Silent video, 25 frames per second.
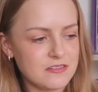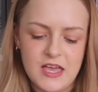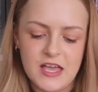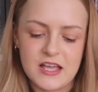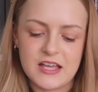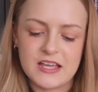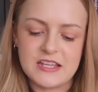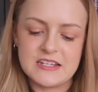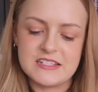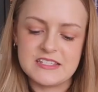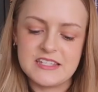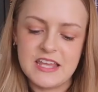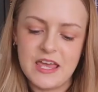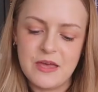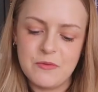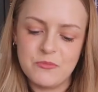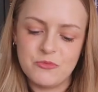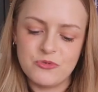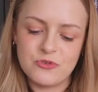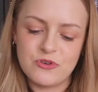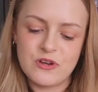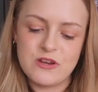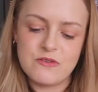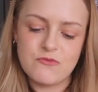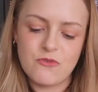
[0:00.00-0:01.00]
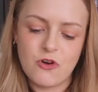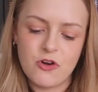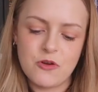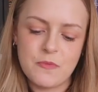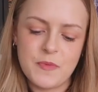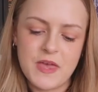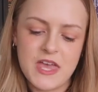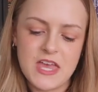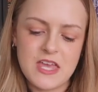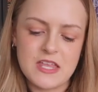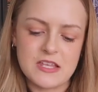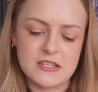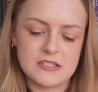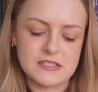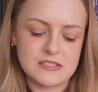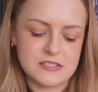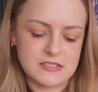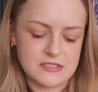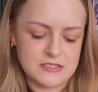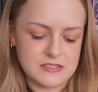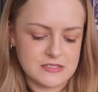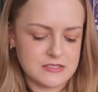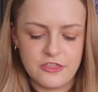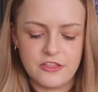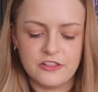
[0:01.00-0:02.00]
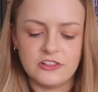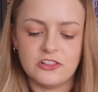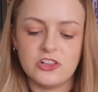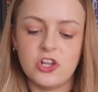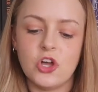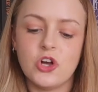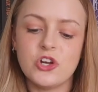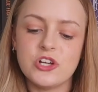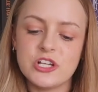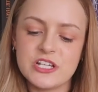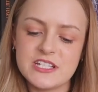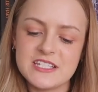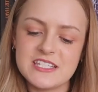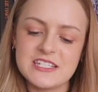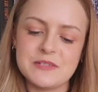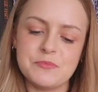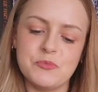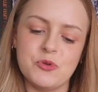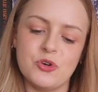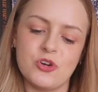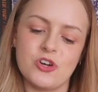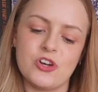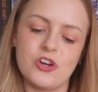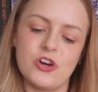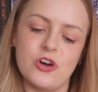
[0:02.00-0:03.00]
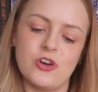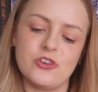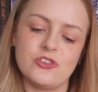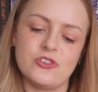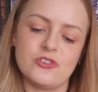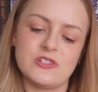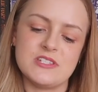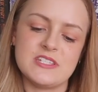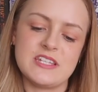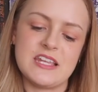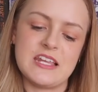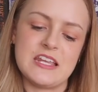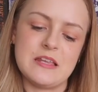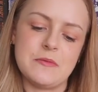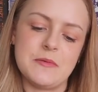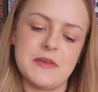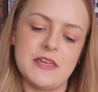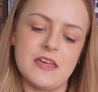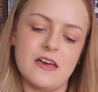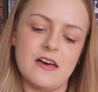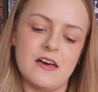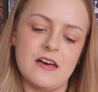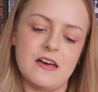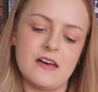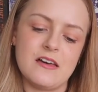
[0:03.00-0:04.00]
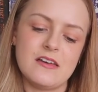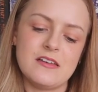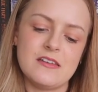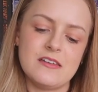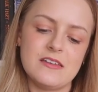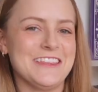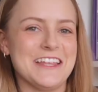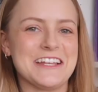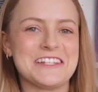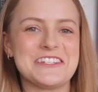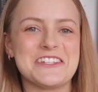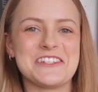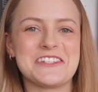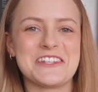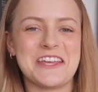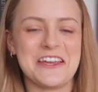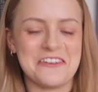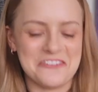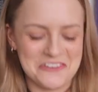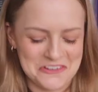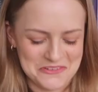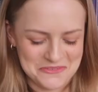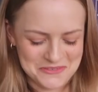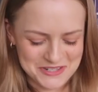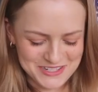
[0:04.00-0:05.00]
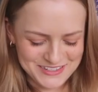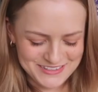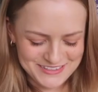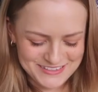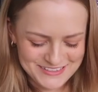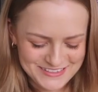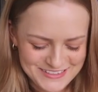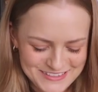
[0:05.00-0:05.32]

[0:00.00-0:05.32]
a contemporary romance. The longest book on your TBR, that's a scary one.